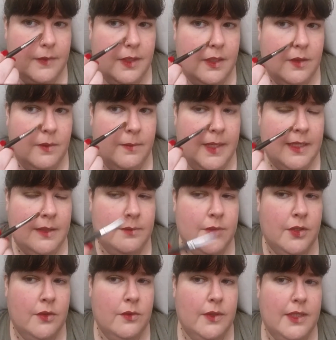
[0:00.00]
You know, makeup
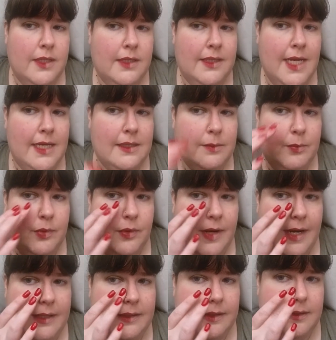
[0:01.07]
too, it takes
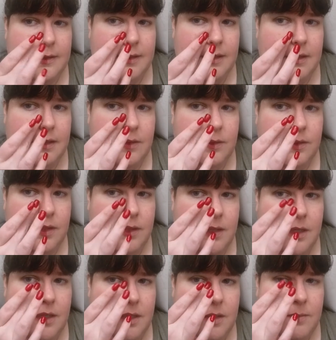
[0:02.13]
practice, you know.
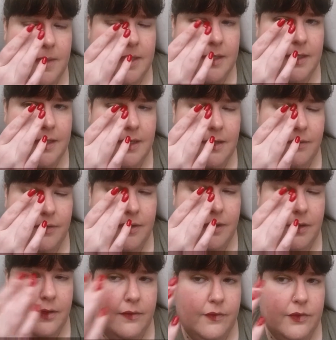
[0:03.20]
You might not get
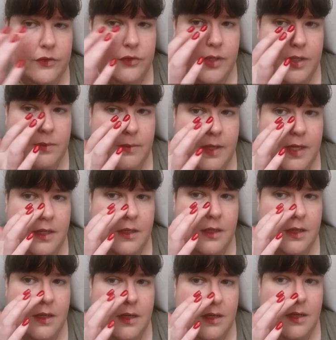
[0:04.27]
everything on the first try. You might.
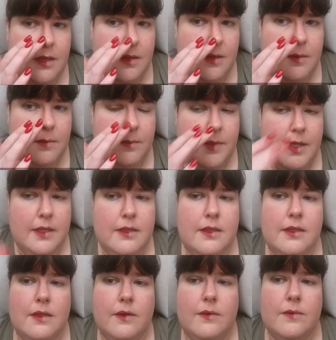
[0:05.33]
But,
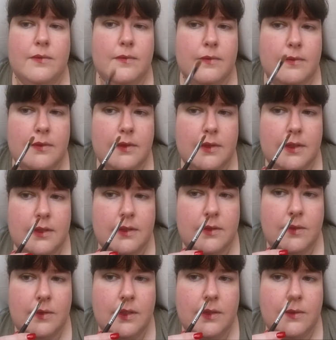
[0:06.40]
you know, it's
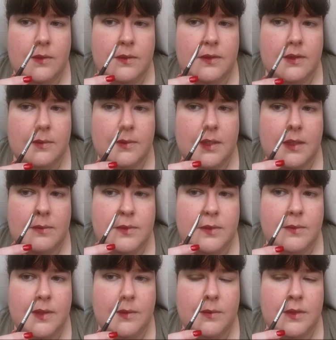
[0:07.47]
totally cool. Sometimes you
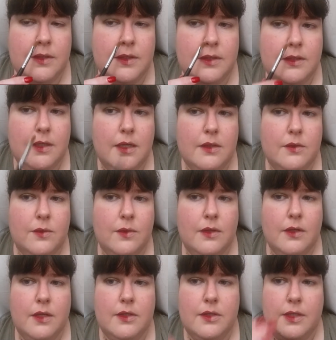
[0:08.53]
might want to just
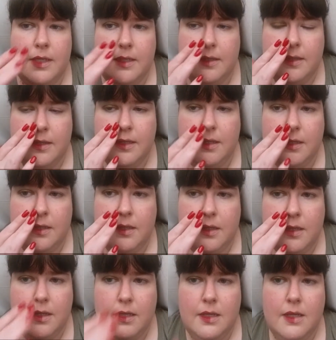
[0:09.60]
contour underneath
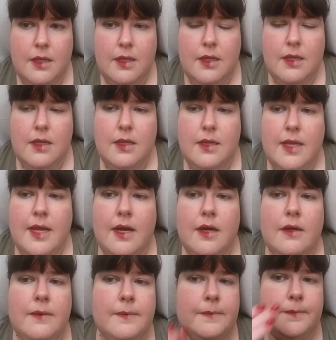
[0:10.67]

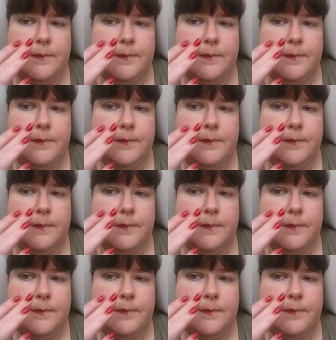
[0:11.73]
there.